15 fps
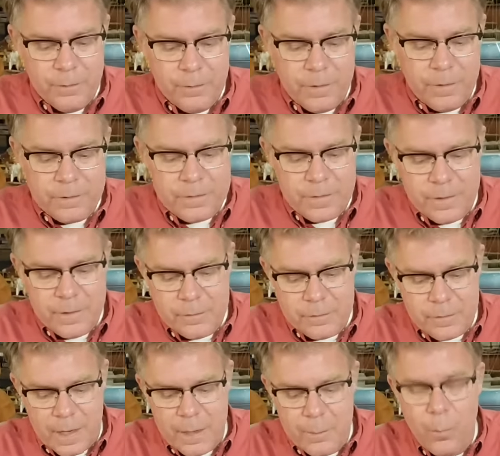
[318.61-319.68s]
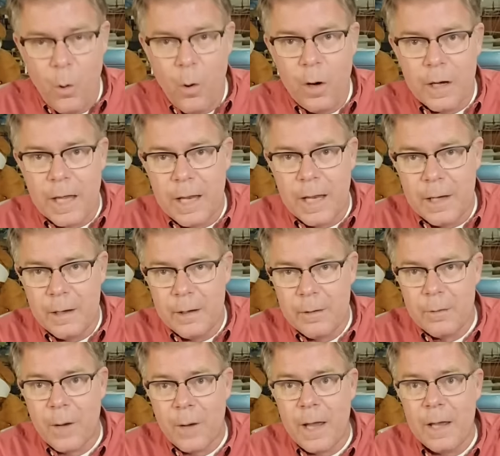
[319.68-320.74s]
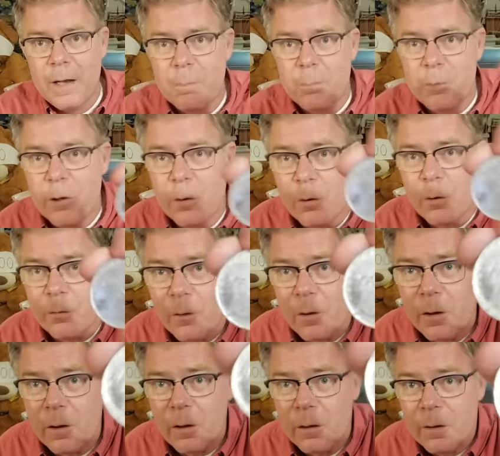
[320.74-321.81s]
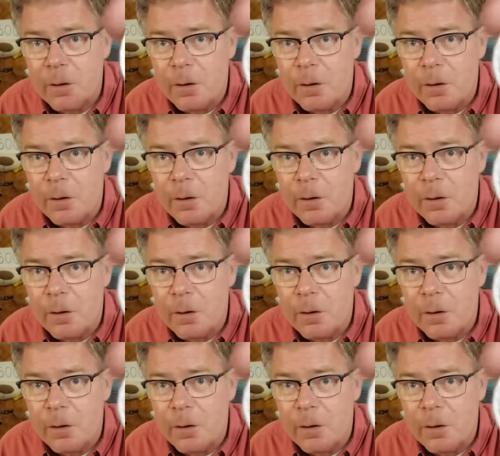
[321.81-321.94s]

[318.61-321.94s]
This is a Morgan, right? A beautiful